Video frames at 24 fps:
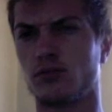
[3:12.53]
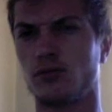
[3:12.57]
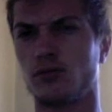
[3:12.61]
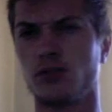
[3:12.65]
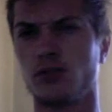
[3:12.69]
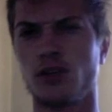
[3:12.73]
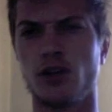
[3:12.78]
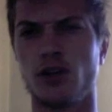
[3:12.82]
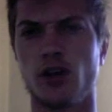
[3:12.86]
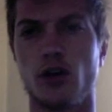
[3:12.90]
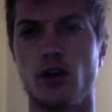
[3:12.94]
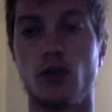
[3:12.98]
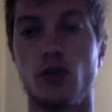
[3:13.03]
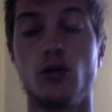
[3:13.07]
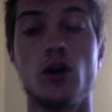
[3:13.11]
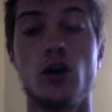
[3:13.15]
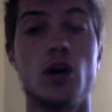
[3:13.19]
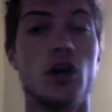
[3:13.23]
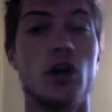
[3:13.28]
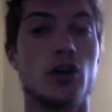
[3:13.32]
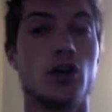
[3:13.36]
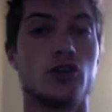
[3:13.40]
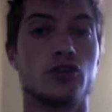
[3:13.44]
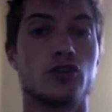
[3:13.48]
you know?
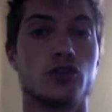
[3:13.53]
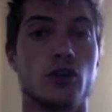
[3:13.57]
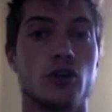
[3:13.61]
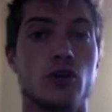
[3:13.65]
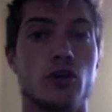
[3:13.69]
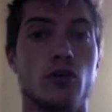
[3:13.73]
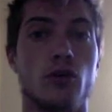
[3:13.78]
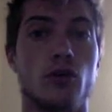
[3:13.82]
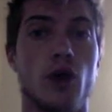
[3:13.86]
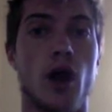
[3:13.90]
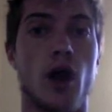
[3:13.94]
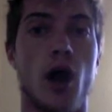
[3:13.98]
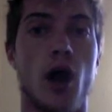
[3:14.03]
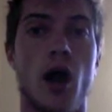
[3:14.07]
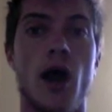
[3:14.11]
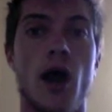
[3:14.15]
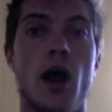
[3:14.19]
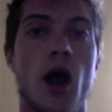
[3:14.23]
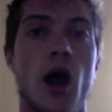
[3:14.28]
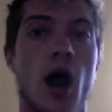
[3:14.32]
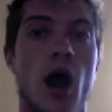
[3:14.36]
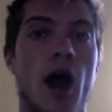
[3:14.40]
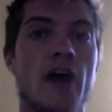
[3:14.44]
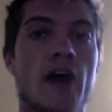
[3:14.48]
So
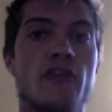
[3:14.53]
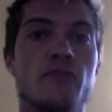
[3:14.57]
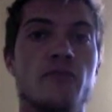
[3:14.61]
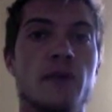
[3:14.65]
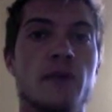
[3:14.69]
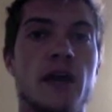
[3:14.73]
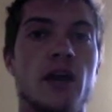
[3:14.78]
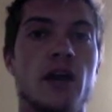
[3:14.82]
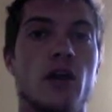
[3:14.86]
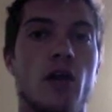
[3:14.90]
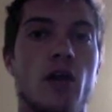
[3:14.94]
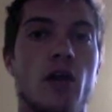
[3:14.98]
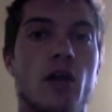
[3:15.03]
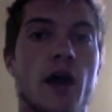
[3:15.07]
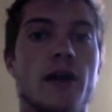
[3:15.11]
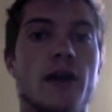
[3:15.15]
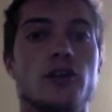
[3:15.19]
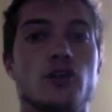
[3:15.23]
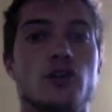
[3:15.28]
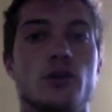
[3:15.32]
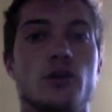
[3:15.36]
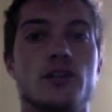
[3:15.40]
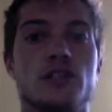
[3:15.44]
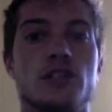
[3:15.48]
I've made a lot of
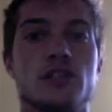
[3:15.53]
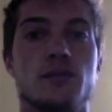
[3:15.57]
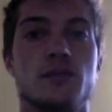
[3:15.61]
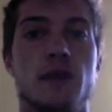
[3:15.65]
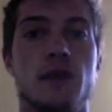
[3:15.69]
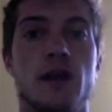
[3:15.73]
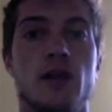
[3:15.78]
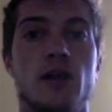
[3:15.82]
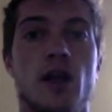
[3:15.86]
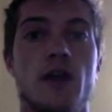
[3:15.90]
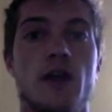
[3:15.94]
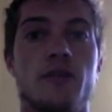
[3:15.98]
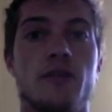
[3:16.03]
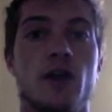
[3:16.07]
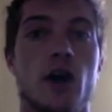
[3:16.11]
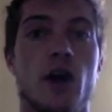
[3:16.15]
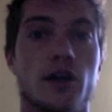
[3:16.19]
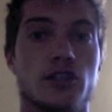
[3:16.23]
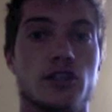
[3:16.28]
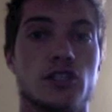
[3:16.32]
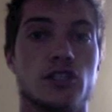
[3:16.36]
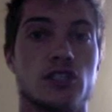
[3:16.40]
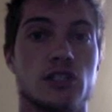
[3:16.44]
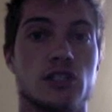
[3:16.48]
choices in my life
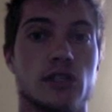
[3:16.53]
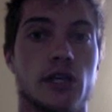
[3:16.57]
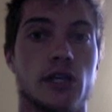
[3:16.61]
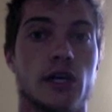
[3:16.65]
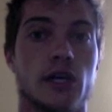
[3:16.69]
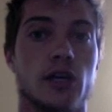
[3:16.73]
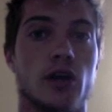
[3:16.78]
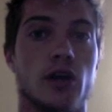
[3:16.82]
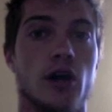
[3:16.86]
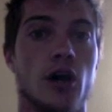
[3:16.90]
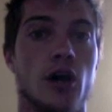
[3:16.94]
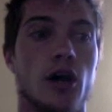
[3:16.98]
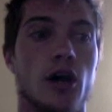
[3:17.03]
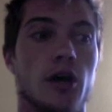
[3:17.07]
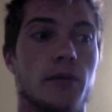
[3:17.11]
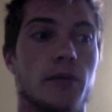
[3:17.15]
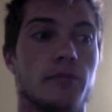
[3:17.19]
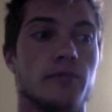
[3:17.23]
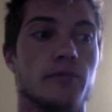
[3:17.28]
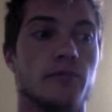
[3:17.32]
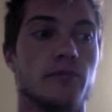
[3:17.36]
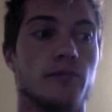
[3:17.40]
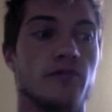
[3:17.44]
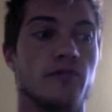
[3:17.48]
consciously
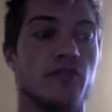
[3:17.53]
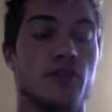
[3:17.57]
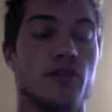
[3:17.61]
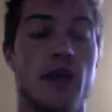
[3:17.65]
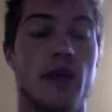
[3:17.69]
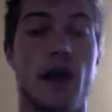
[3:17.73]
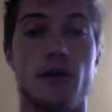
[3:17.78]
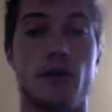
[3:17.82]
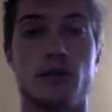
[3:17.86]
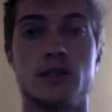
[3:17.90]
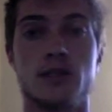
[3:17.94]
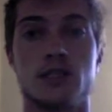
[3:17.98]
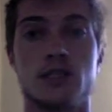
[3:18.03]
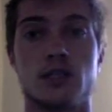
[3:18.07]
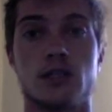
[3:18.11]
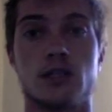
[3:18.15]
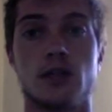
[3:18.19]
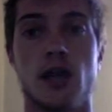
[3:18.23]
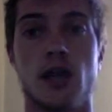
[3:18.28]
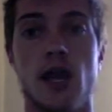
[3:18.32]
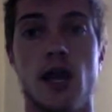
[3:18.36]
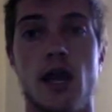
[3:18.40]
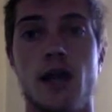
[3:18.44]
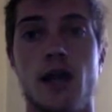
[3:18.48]
for that reason.
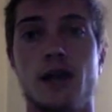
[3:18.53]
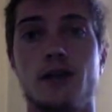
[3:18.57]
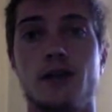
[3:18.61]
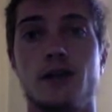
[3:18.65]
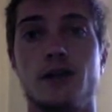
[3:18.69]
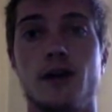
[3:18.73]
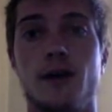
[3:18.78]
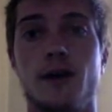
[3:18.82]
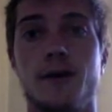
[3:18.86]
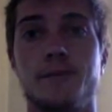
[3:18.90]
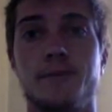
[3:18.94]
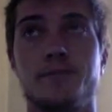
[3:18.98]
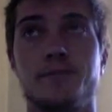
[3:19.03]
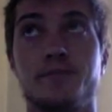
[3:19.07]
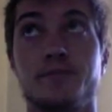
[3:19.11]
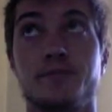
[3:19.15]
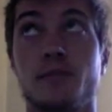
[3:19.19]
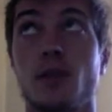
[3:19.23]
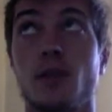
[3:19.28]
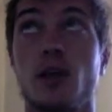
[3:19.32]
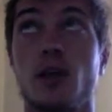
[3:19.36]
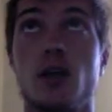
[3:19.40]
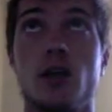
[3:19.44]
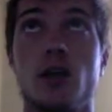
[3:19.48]
And
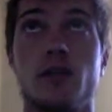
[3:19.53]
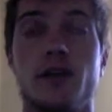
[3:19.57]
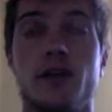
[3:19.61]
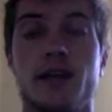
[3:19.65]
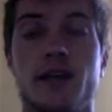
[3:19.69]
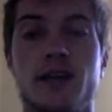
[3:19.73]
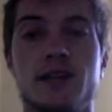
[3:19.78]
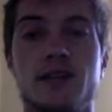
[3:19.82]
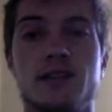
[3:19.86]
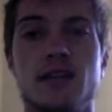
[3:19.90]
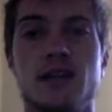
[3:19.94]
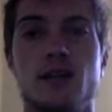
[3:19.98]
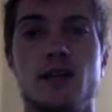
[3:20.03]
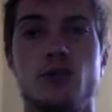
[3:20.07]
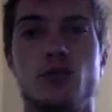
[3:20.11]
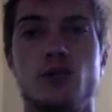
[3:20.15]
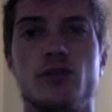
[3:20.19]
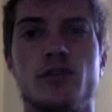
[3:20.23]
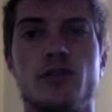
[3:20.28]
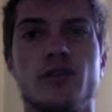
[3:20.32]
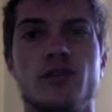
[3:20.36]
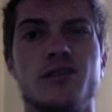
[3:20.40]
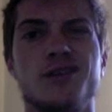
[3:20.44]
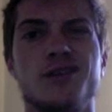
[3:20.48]
like I said, with
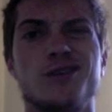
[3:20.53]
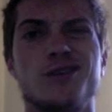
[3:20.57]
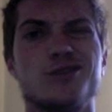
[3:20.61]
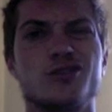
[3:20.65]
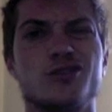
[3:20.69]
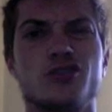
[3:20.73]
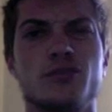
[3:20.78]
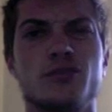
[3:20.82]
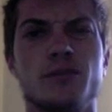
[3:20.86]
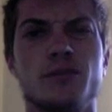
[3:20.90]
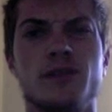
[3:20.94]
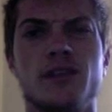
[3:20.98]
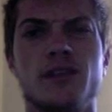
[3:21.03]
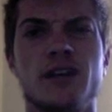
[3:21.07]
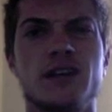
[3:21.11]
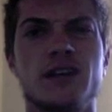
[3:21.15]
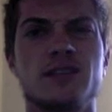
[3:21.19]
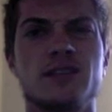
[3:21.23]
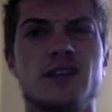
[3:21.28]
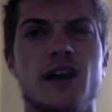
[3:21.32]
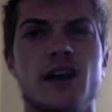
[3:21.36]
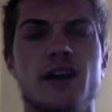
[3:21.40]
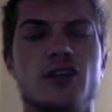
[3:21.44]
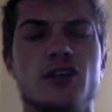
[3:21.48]
the little stupid things,
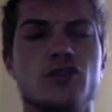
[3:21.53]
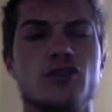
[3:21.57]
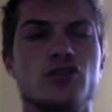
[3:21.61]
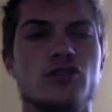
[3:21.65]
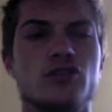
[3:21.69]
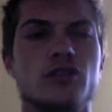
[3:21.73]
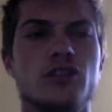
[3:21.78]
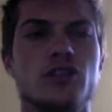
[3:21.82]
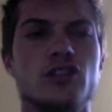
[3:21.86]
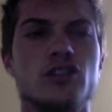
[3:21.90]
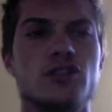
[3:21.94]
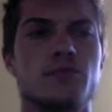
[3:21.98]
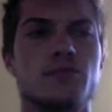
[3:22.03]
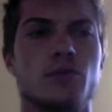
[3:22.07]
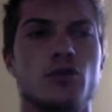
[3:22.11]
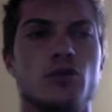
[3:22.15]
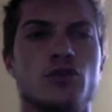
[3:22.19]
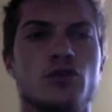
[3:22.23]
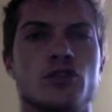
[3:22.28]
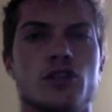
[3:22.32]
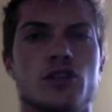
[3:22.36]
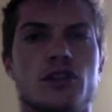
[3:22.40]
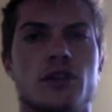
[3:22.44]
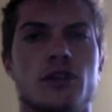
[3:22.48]
I usually just
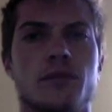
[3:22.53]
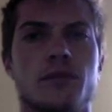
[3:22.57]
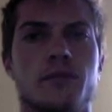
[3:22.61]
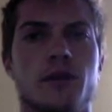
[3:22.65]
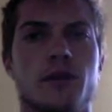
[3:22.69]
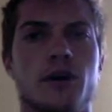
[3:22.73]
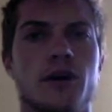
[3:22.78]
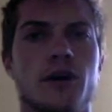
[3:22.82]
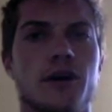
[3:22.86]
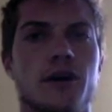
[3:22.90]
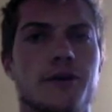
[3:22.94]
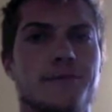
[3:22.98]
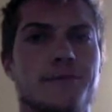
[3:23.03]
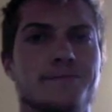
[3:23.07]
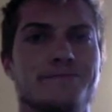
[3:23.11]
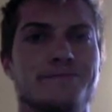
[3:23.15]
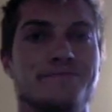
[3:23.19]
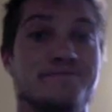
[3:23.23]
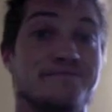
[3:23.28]
bullshit them.